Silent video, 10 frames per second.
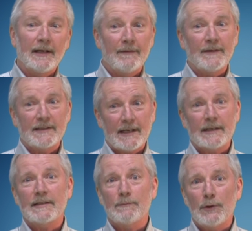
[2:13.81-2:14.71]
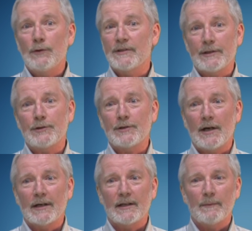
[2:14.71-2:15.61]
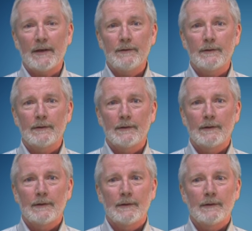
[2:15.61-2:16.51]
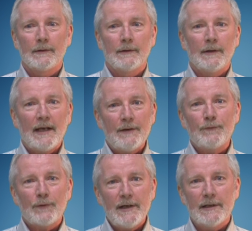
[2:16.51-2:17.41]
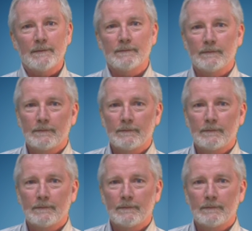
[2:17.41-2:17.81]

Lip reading: if it's sex and booze that you're talking about. And freedom.